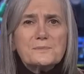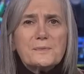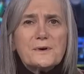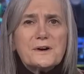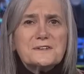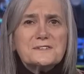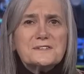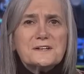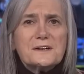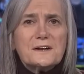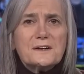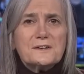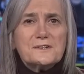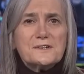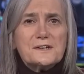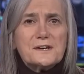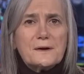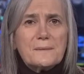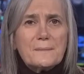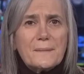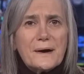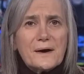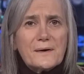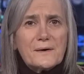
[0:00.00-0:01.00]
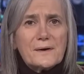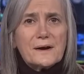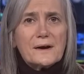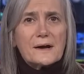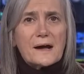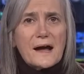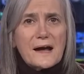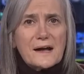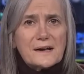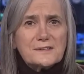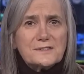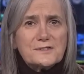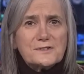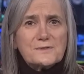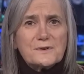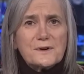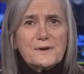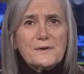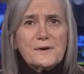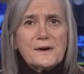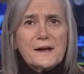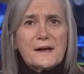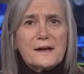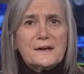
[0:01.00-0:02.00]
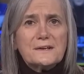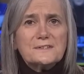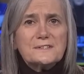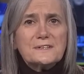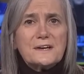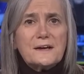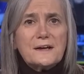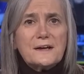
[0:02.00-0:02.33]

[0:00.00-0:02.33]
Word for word: President Xiomara Castro has